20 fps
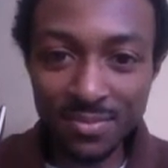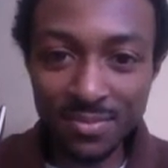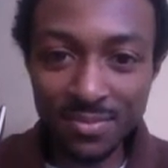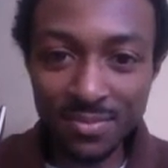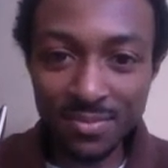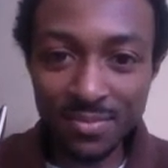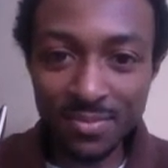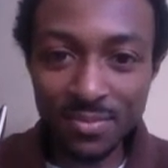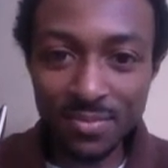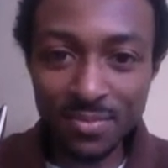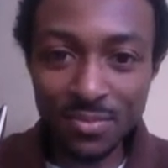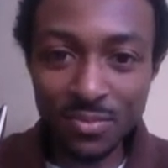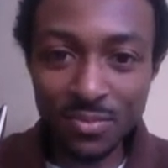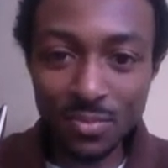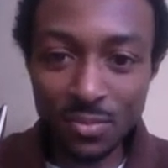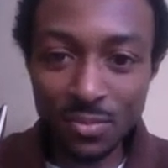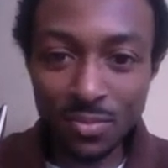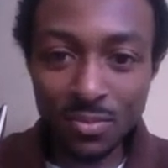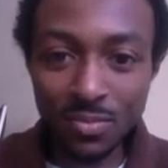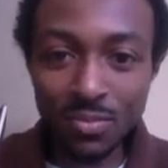
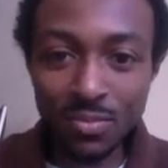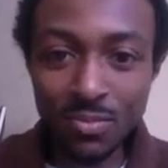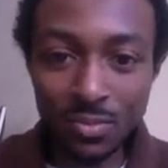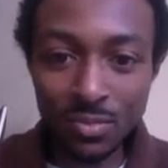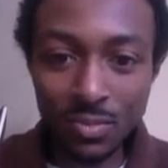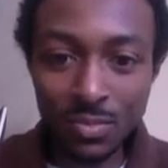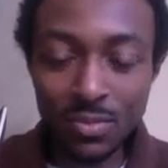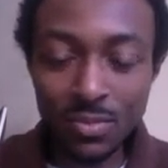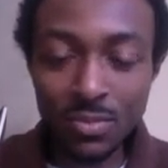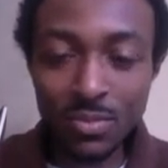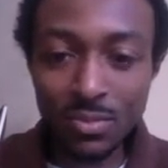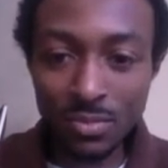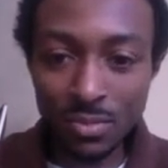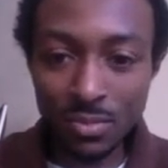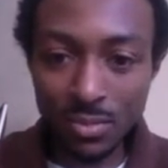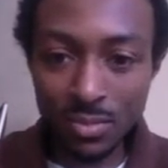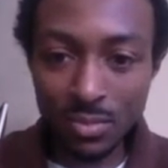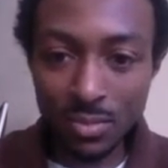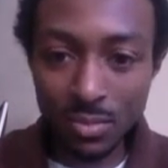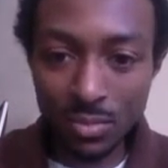
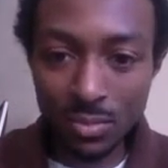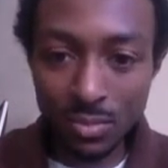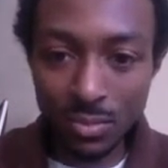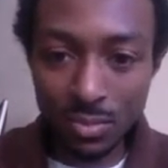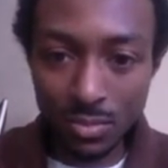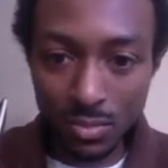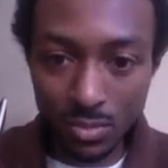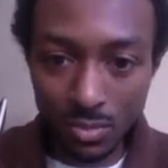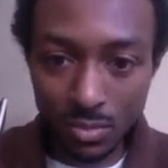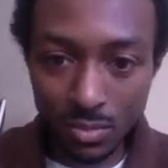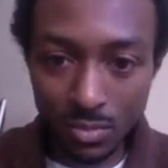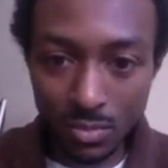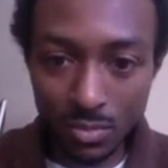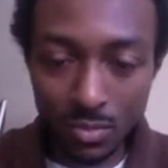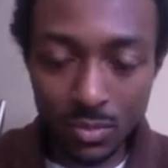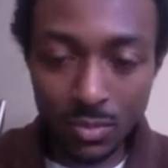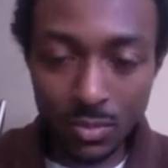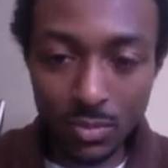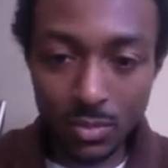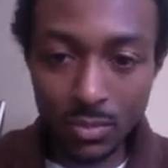
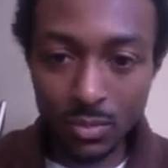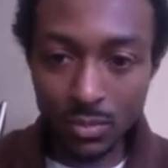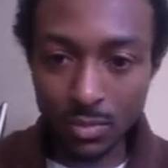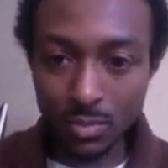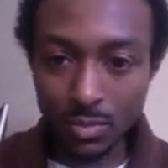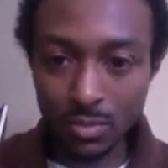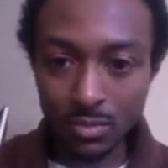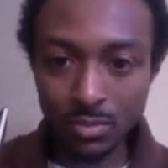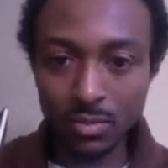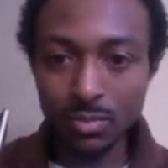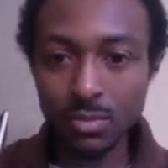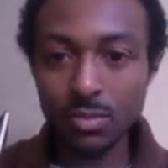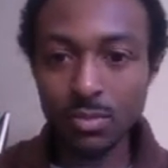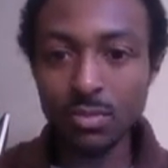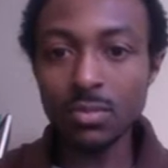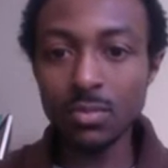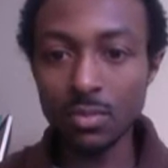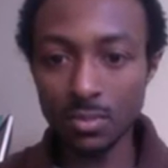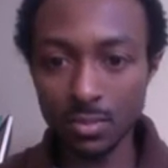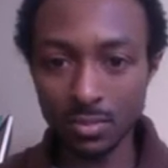
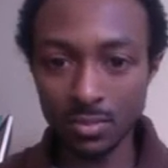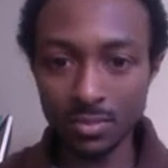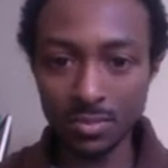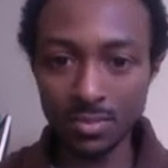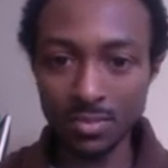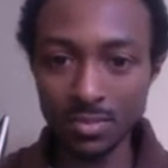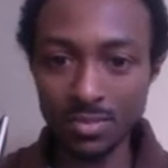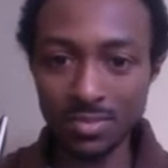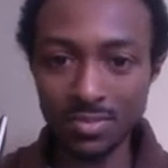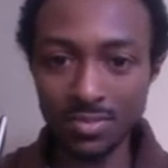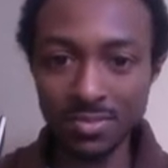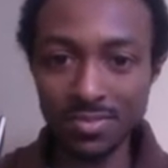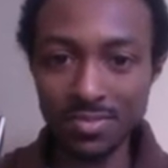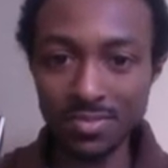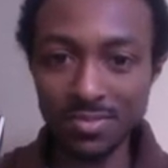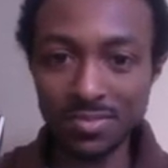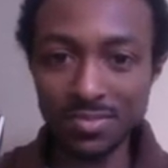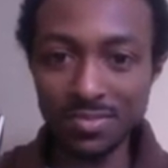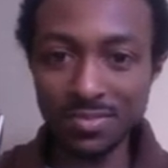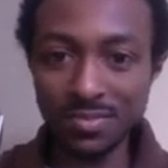
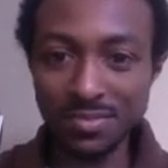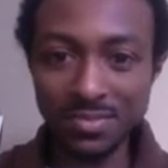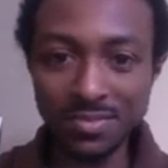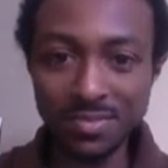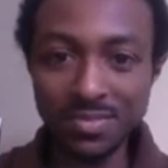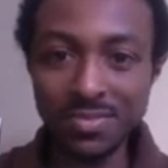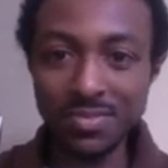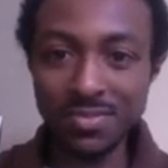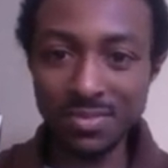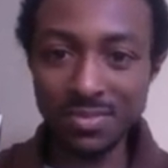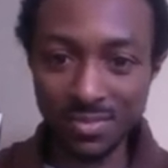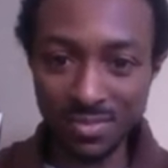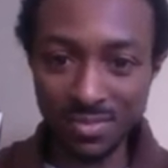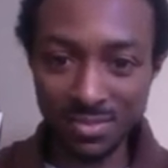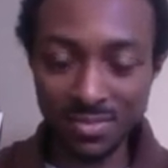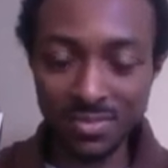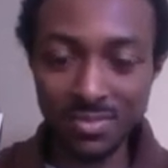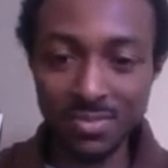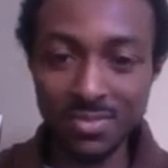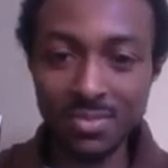
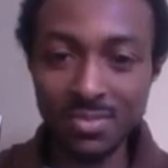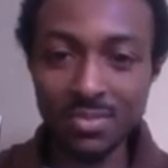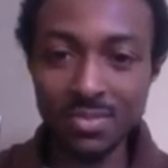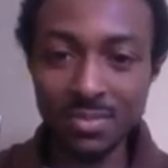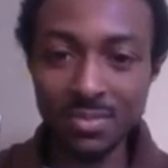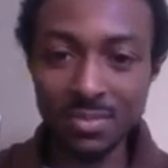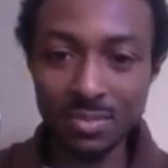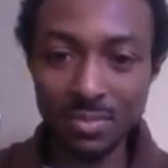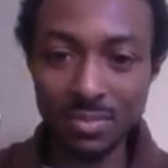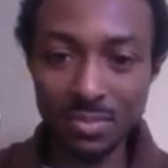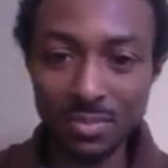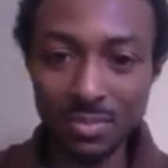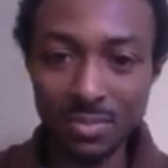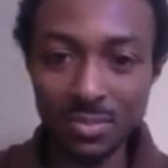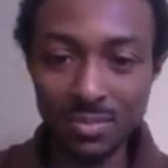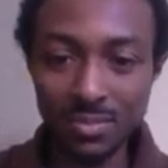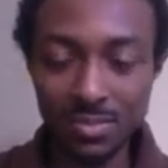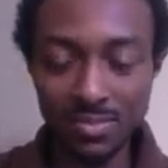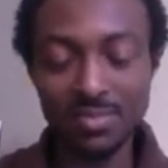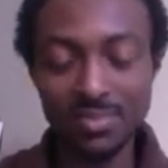
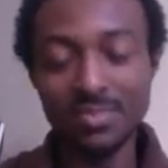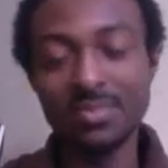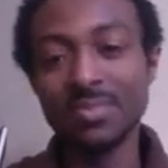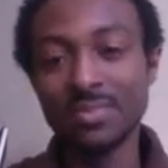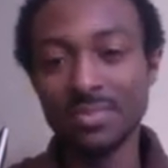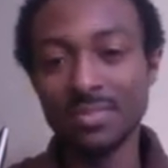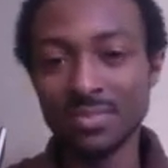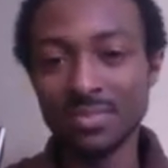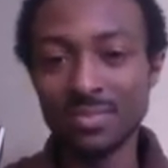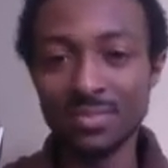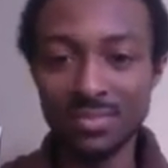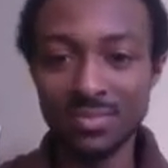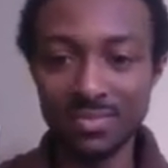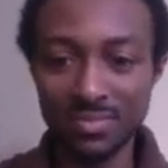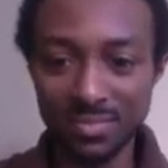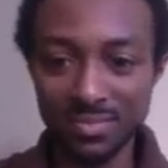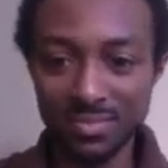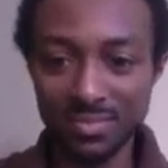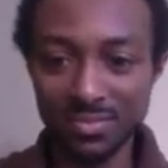(silent)